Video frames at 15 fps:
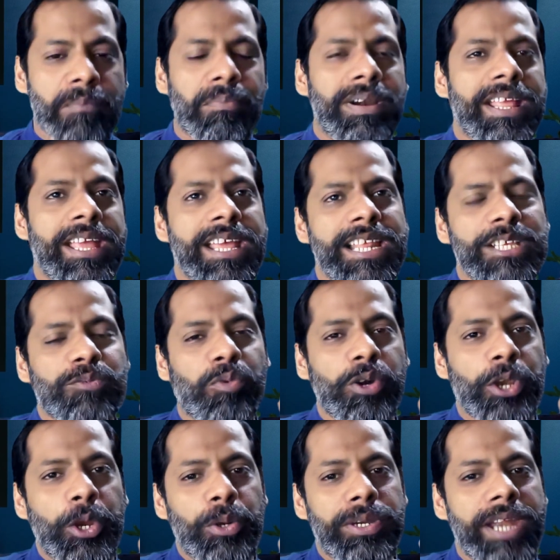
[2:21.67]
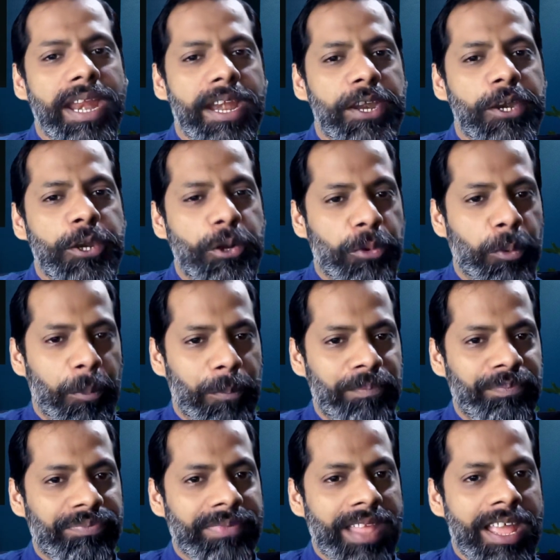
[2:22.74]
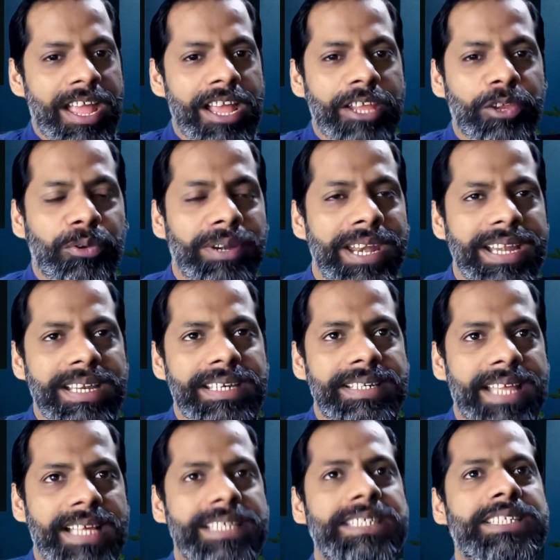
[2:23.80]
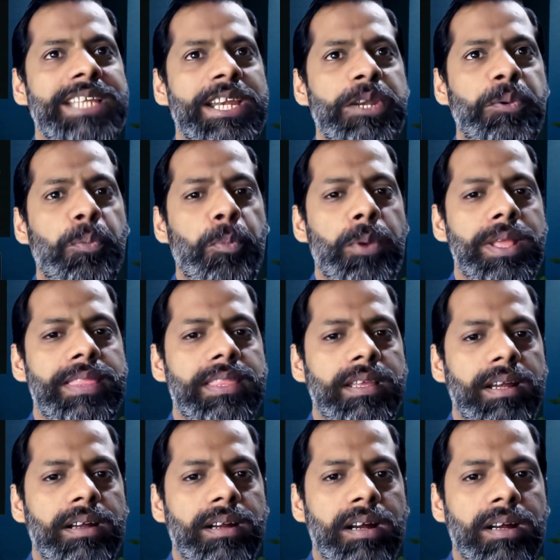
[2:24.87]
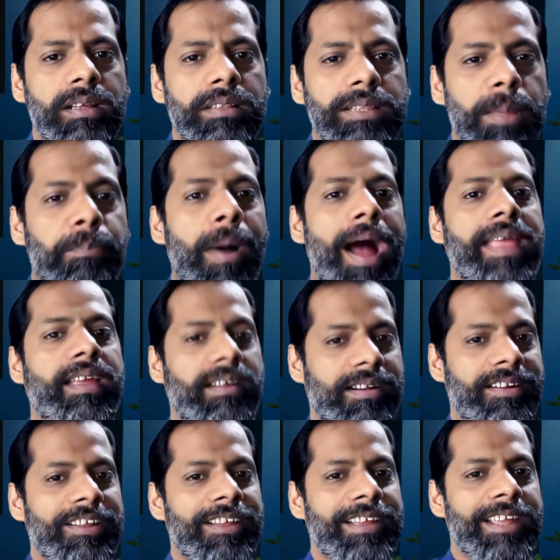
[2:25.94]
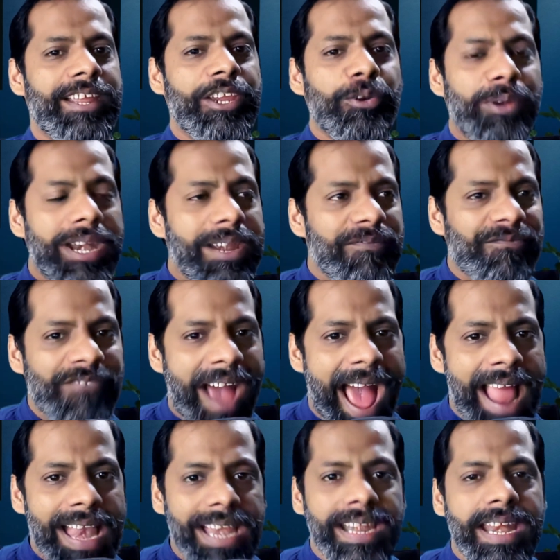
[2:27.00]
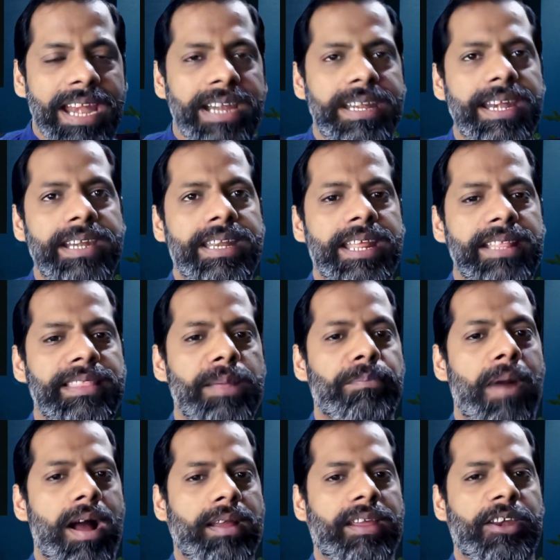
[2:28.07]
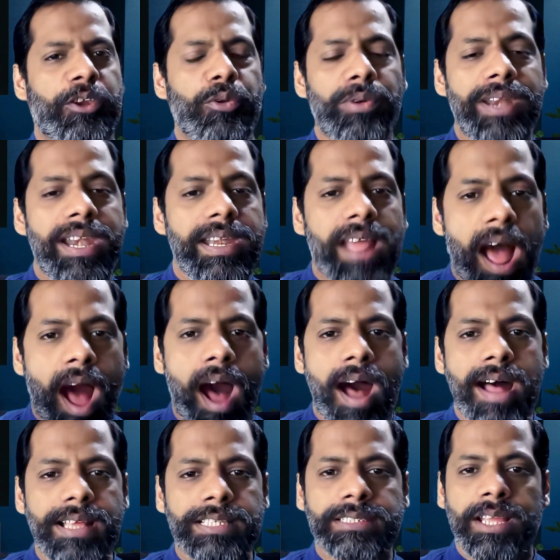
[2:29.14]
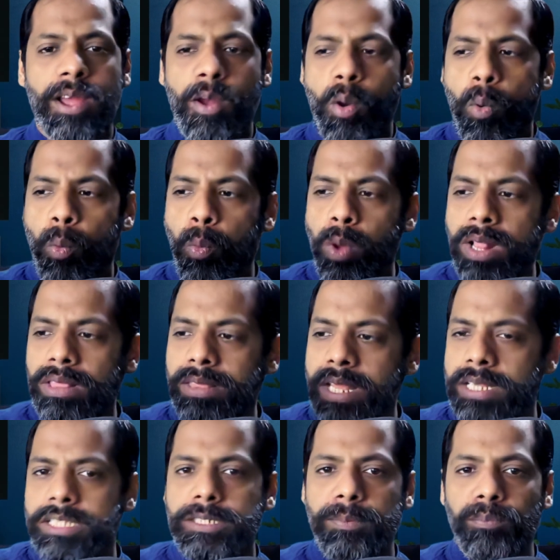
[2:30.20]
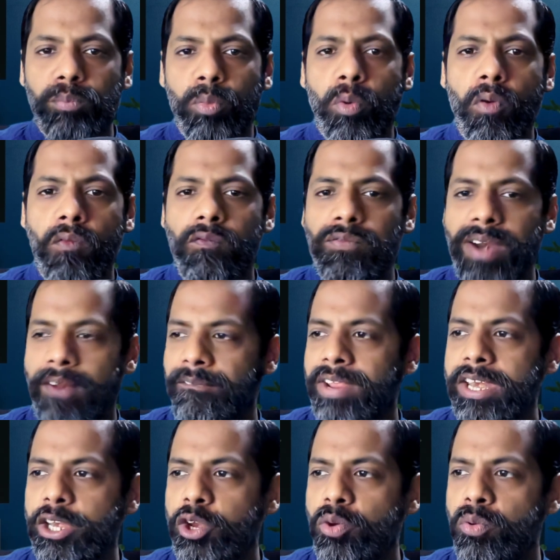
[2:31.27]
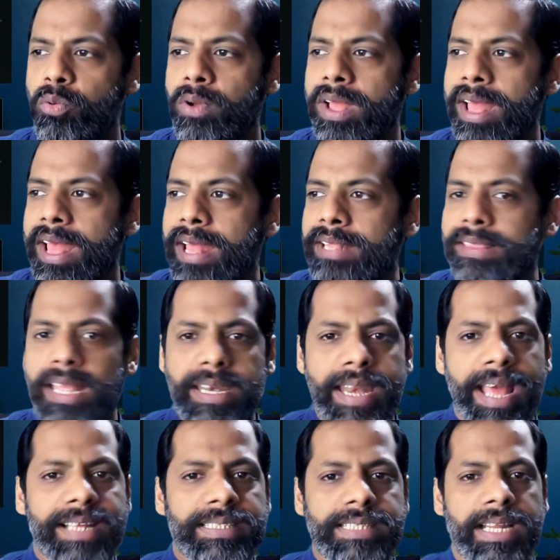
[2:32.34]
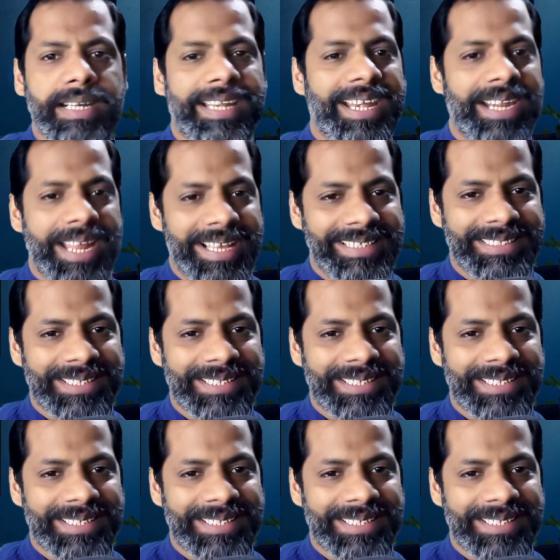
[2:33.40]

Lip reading: But here is what you didn't do. You didn't test it with the buyer. You didn't validate it in the market. You didn't ask, will this move revenue in the next 30 days?